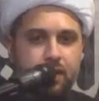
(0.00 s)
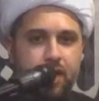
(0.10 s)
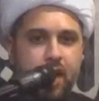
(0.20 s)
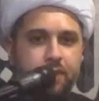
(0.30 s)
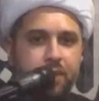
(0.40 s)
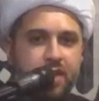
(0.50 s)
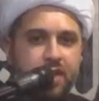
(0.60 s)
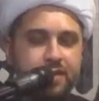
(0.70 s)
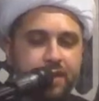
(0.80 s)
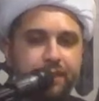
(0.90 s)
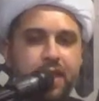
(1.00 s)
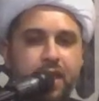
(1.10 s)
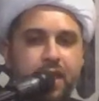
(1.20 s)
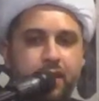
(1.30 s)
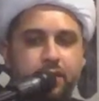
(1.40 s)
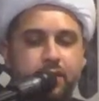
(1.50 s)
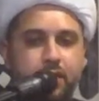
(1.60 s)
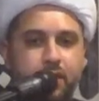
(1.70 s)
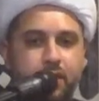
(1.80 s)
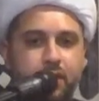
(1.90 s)
and persevered
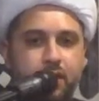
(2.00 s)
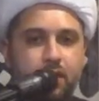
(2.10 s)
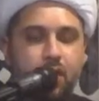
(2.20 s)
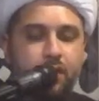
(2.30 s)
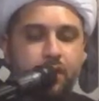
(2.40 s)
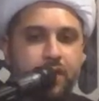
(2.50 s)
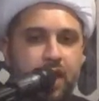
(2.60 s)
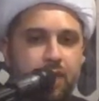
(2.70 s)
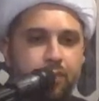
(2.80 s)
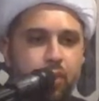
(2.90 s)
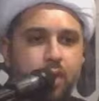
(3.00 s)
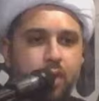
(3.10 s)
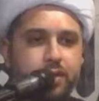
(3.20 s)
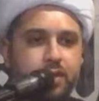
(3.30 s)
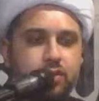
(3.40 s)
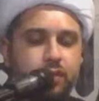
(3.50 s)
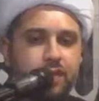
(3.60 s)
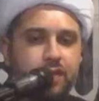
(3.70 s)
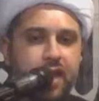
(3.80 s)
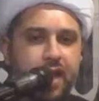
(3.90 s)
on the importance
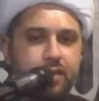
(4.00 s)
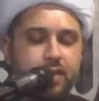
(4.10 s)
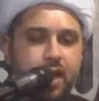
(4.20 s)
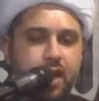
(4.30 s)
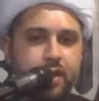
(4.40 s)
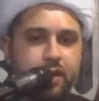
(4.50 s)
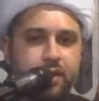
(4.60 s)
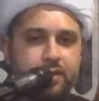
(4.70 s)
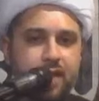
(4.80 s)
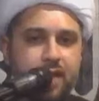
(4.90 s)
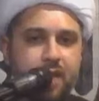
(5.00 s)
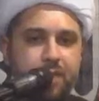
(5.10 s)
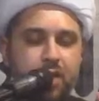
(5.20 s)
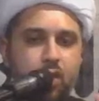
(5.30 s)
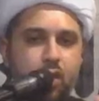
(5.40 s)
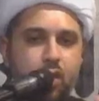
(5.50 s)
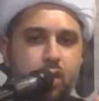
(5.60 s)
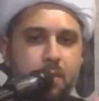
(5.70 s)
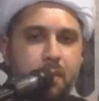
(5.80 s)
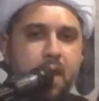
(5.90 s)
of the entire Islamic
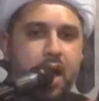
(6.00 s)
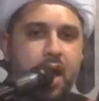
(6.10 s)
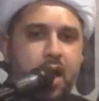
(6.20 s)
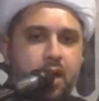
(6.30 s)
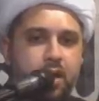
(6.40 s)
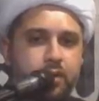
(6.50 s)
Ummah